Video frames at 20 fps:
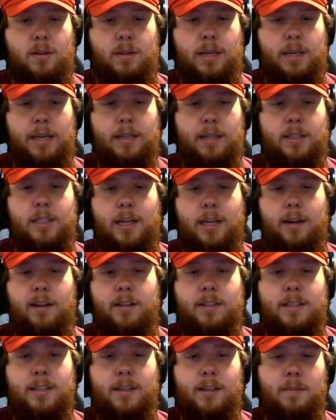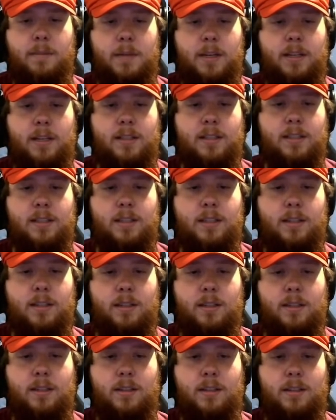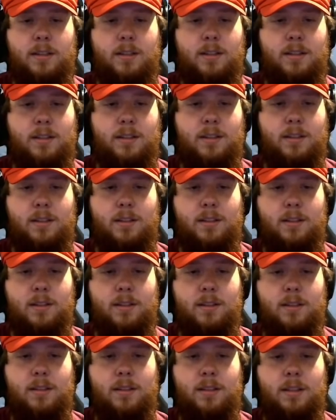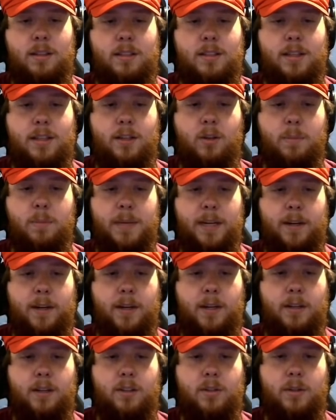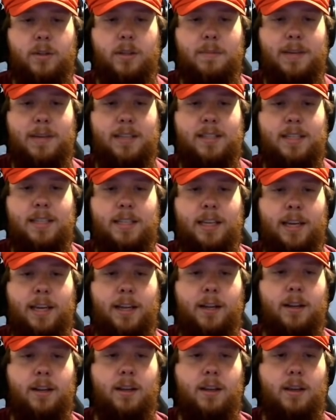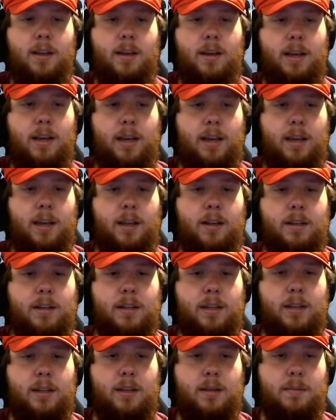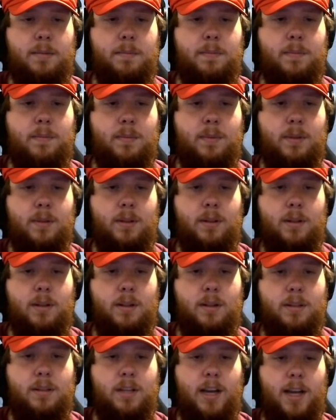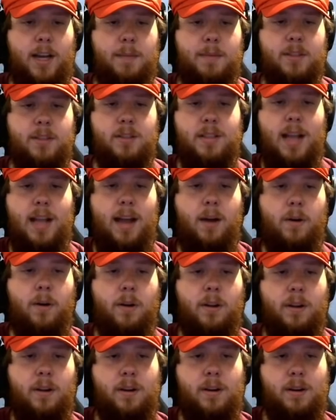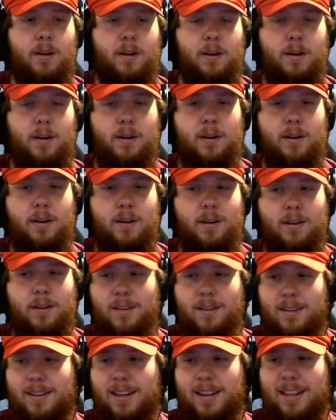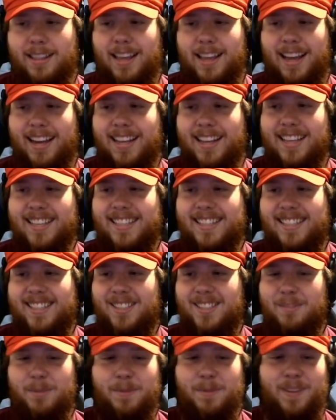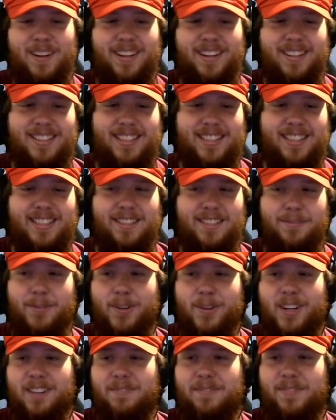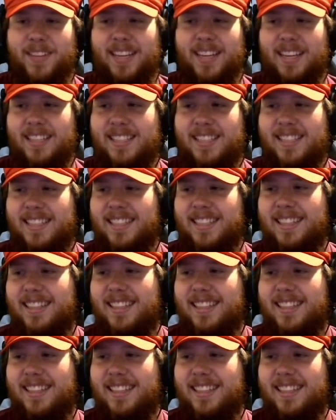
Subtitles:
Yeah, and shout-outs to him, honestly. A single parent doing the best he can, and time is now. And that is Super Mario 64 FPS.